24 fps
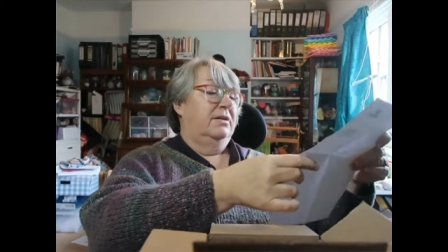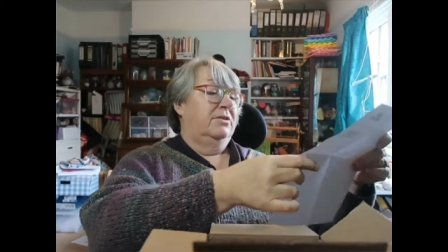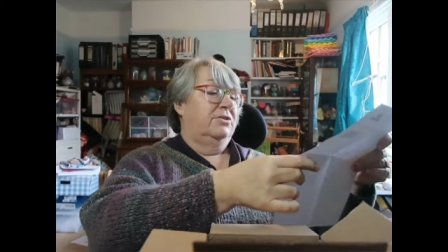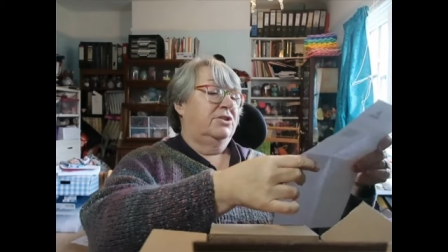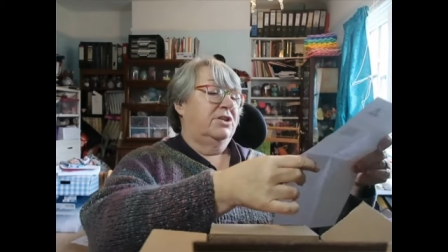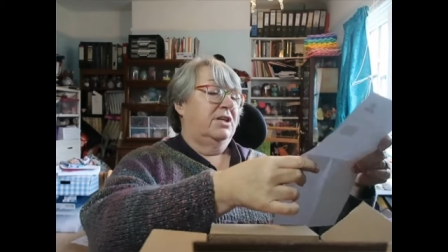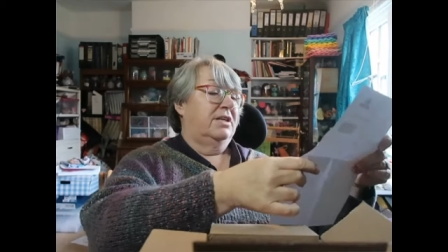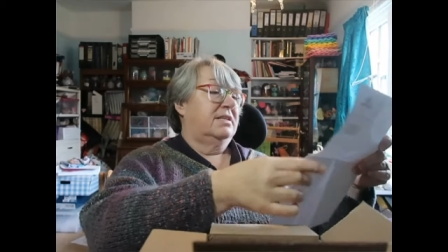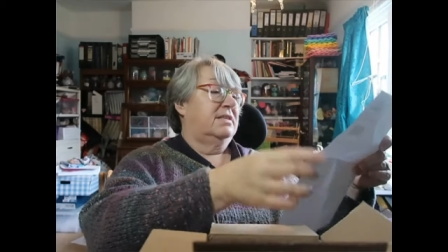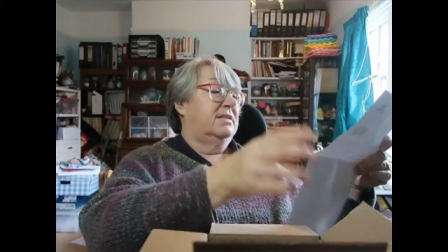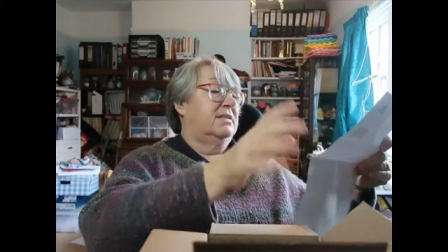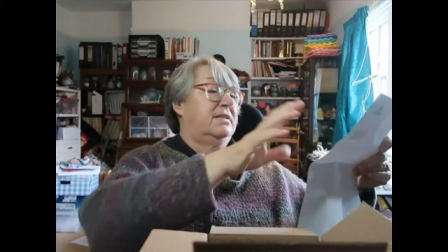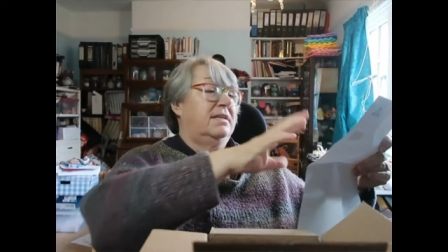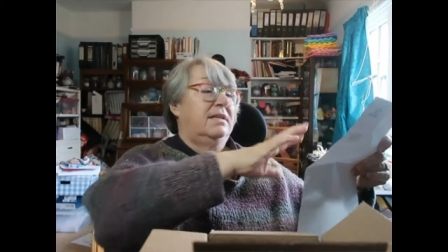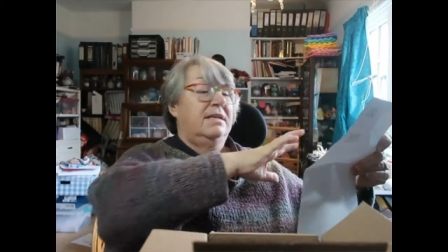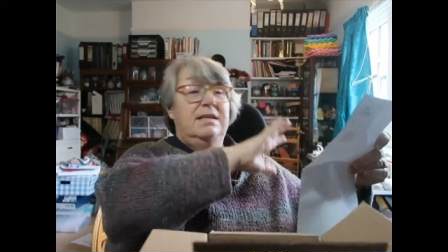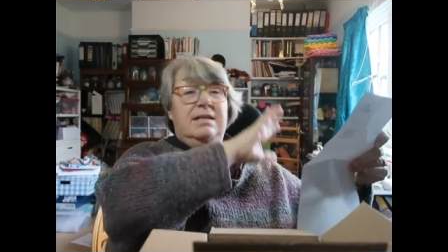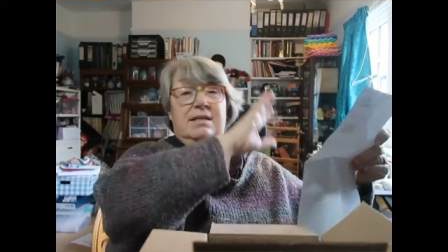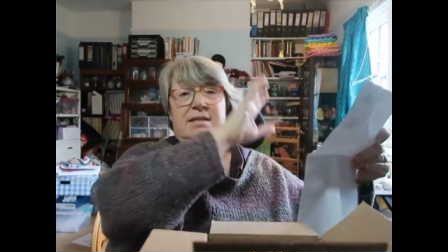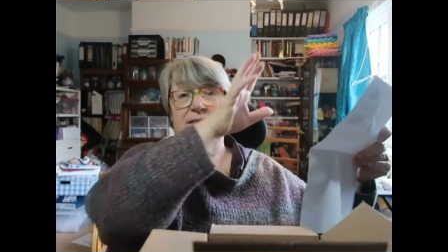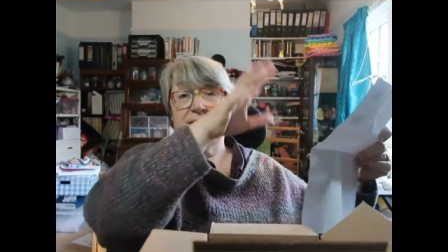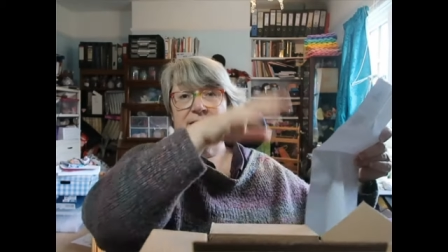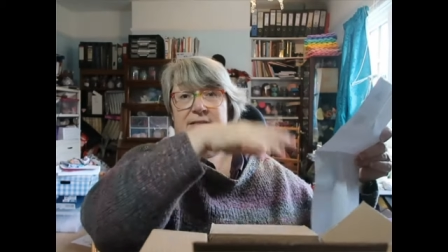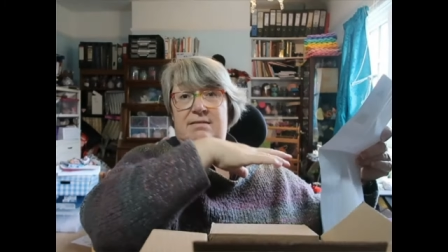just
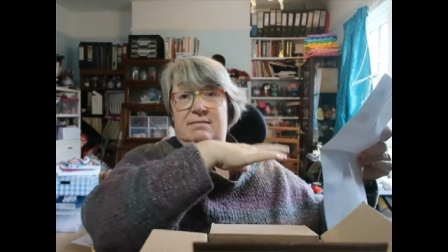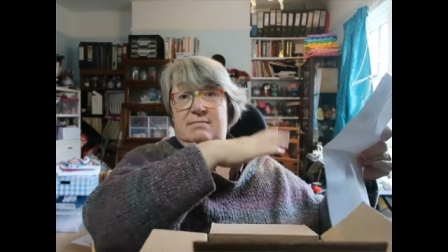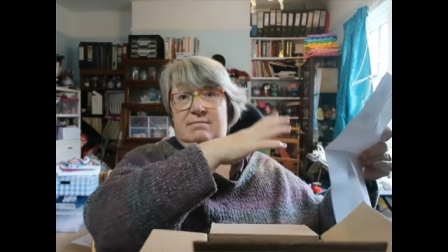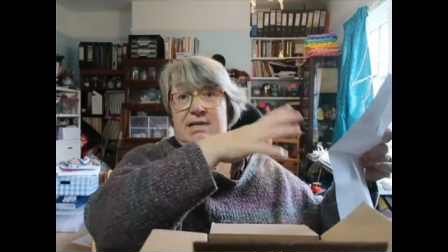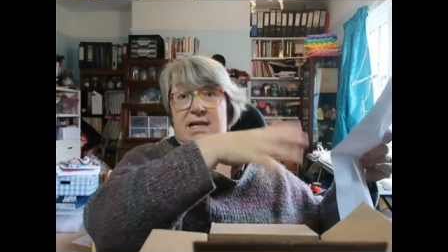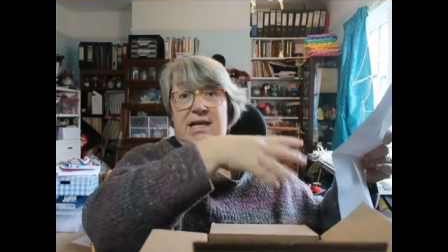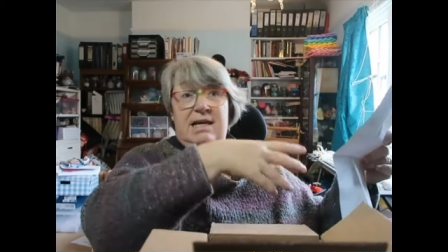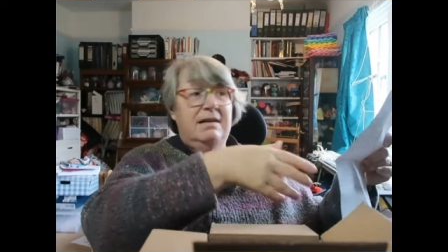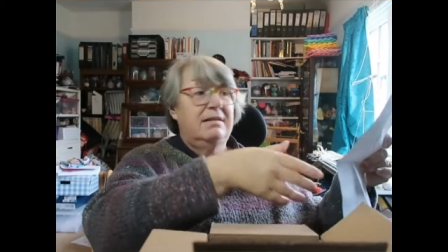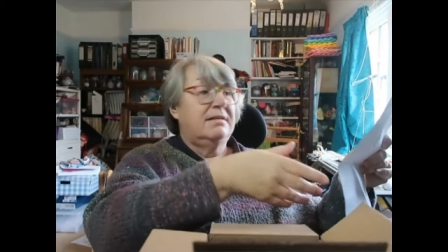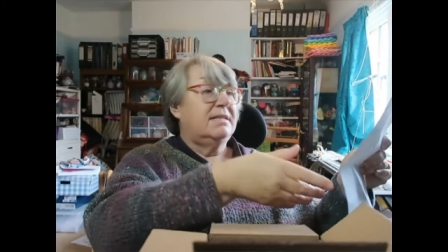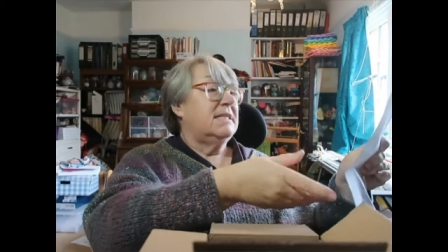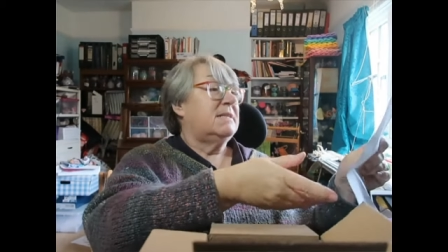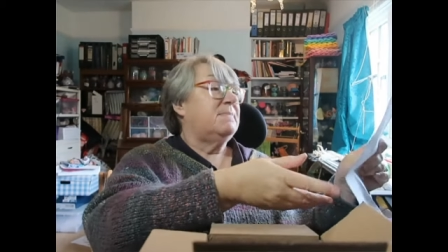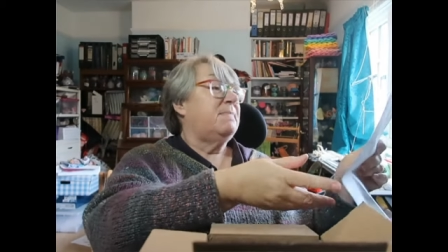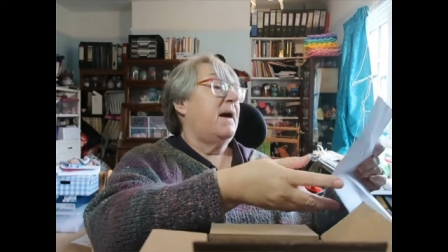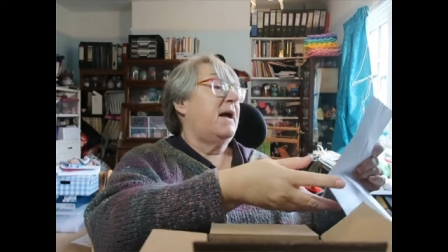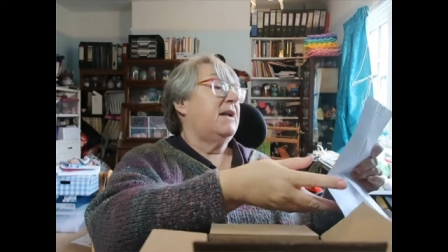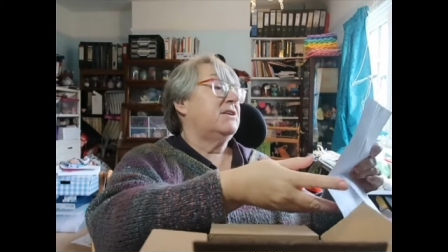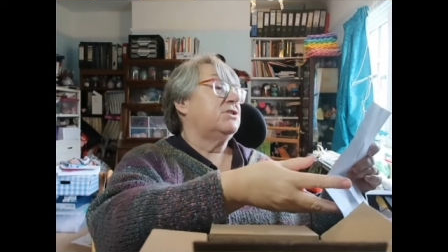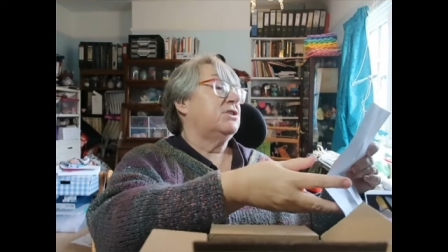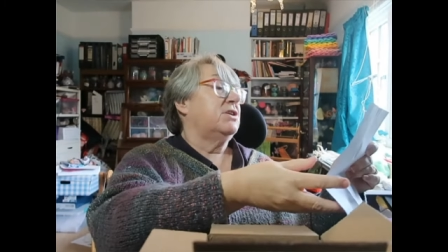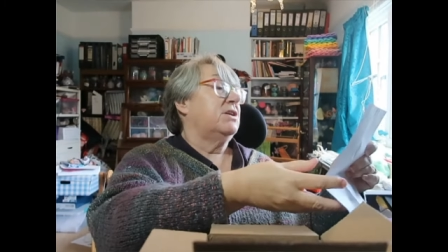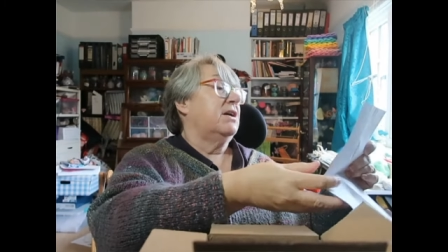is their
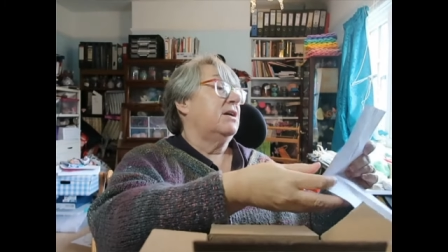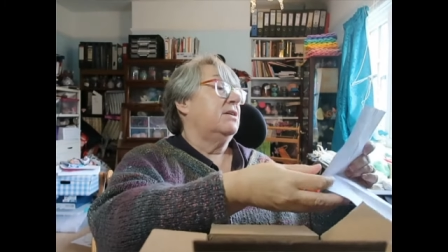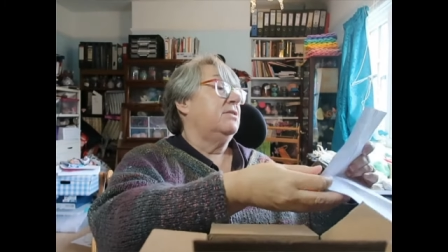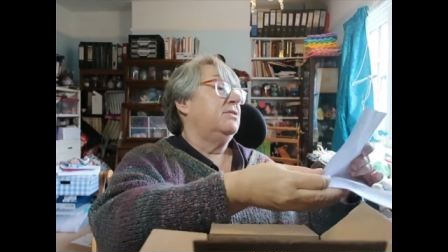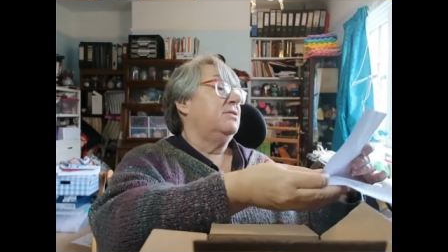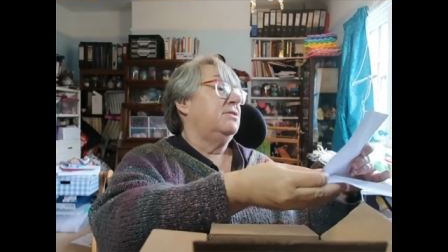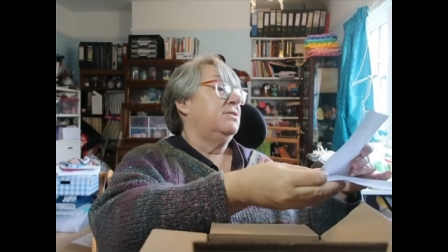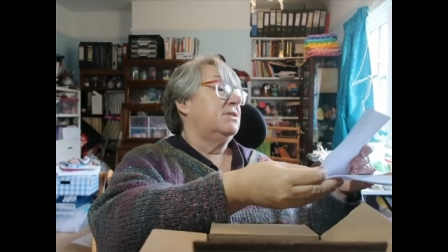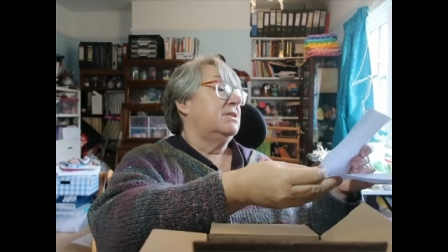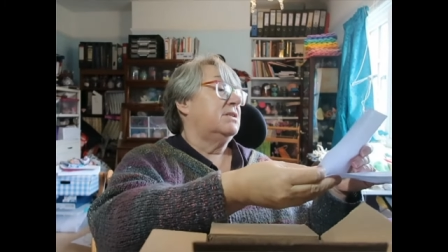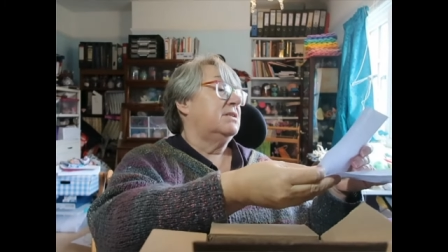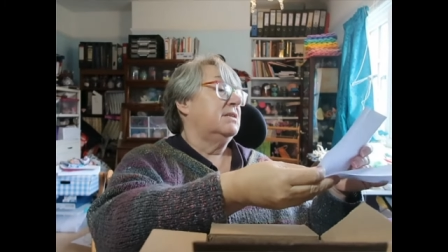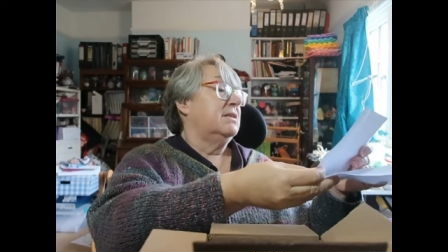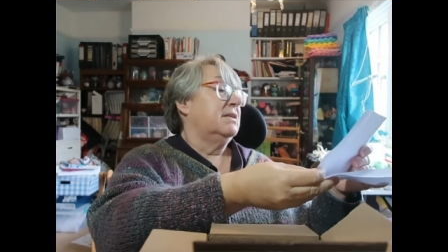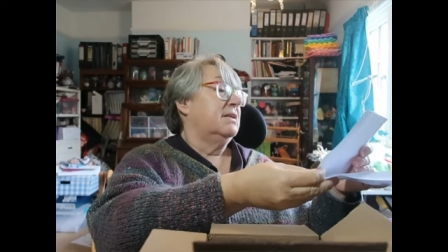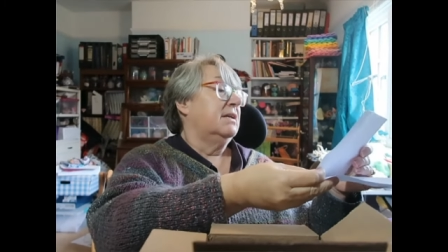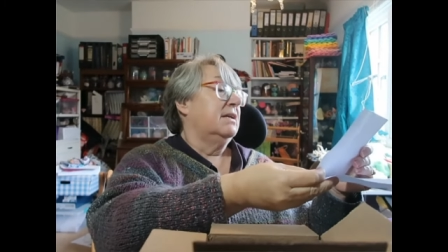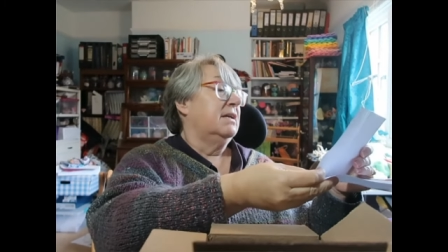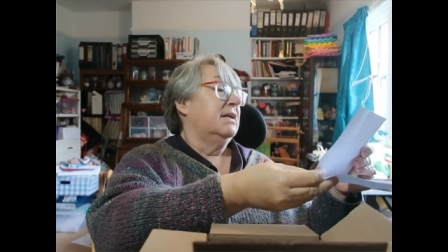dispatch note.